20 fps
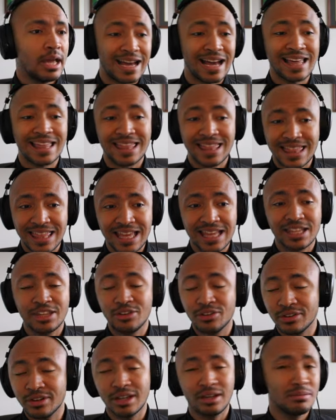I think
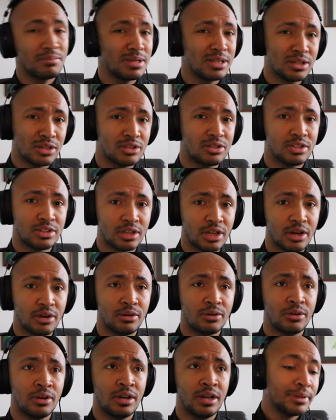you're gonna be good to
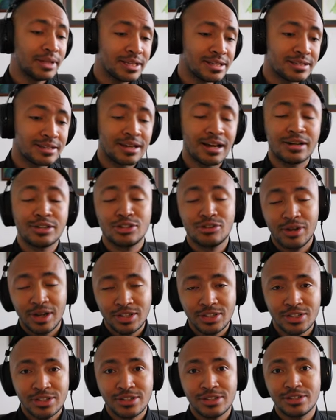go. Plus
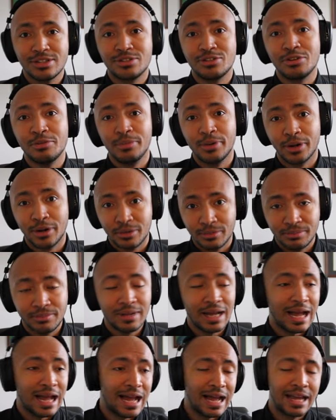conjurations is super
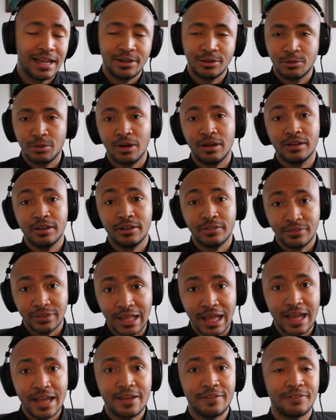high in quality of
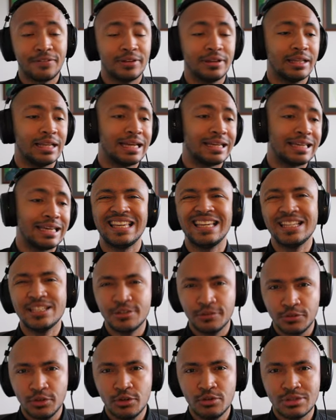life and like ease
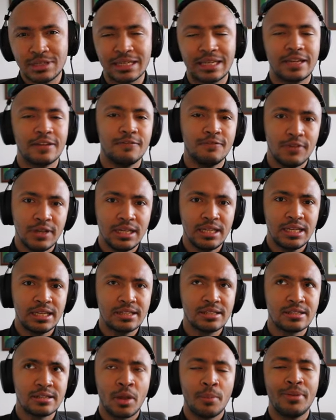of use and
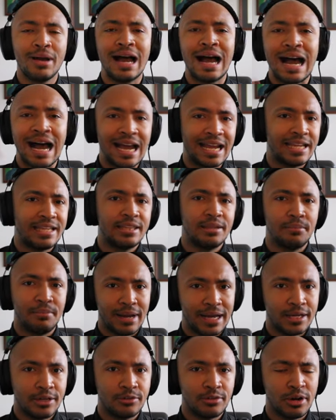convenience, but high in the
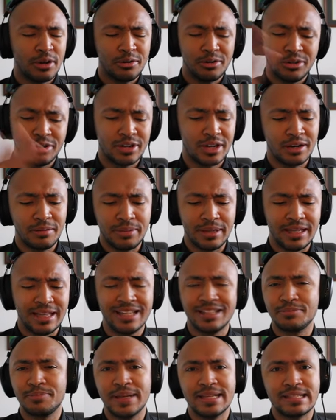micro. You're gonna be,
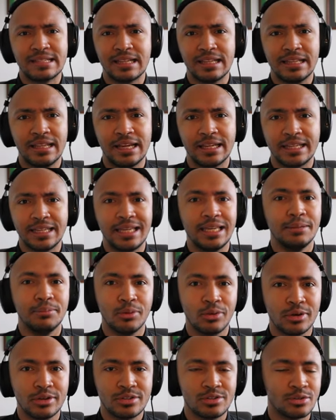it's basically like
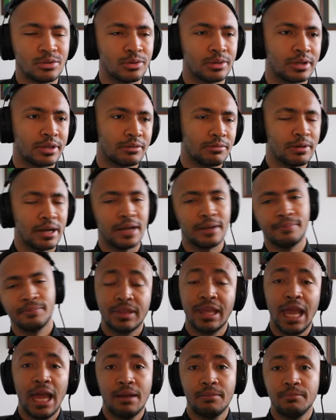keyboard Sorc, right?
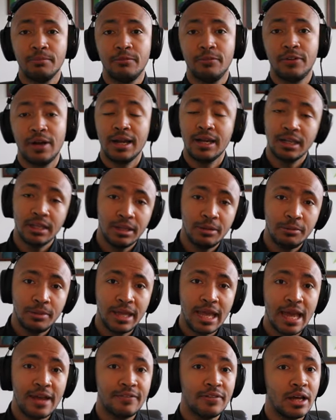Yeah, finally
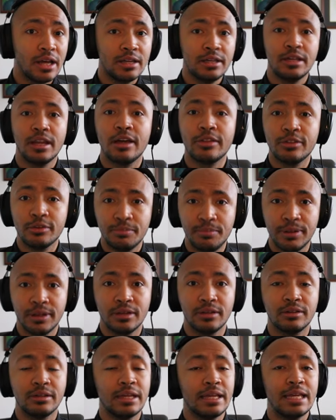we have another
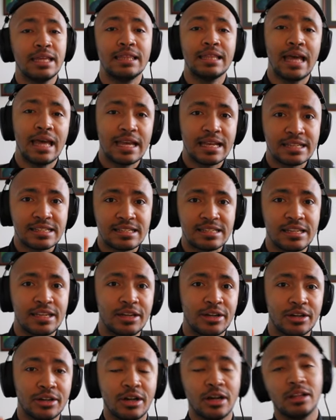build in the S
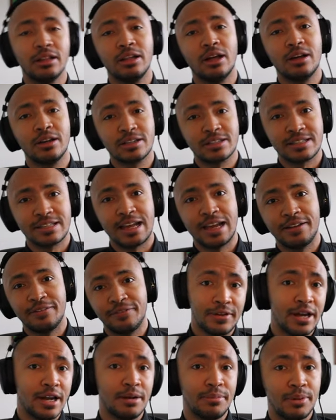tier alongside
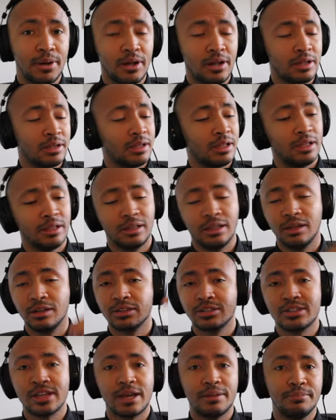Fireball,
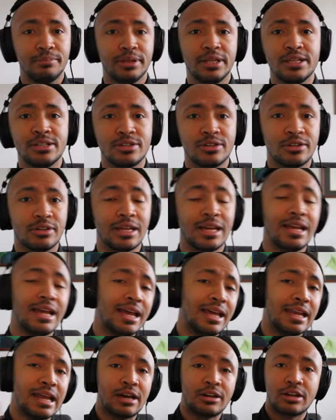alongside Blizzard,
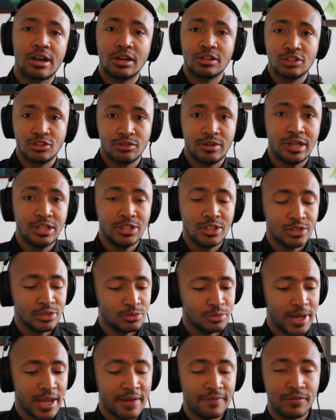and now
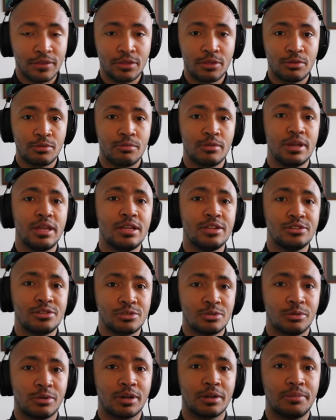Conjurations. We have three
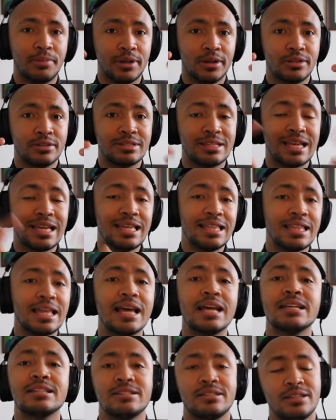Sorc builds in
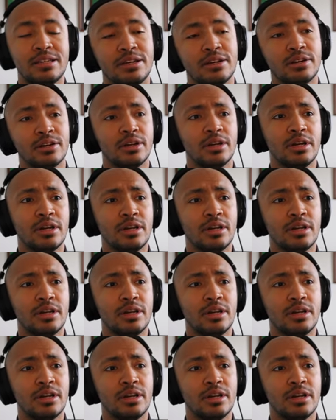the S tier.